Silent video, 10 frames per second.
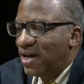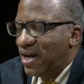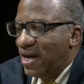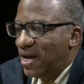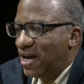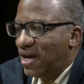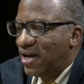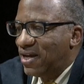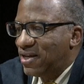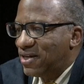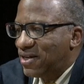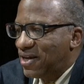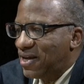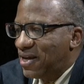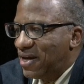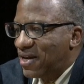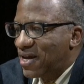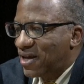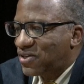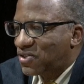And and
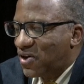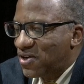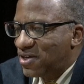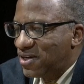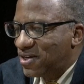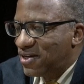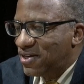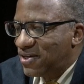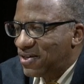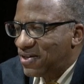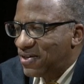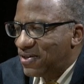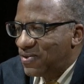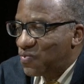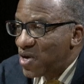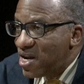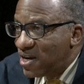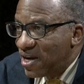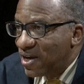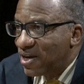I started
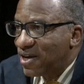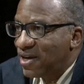reading,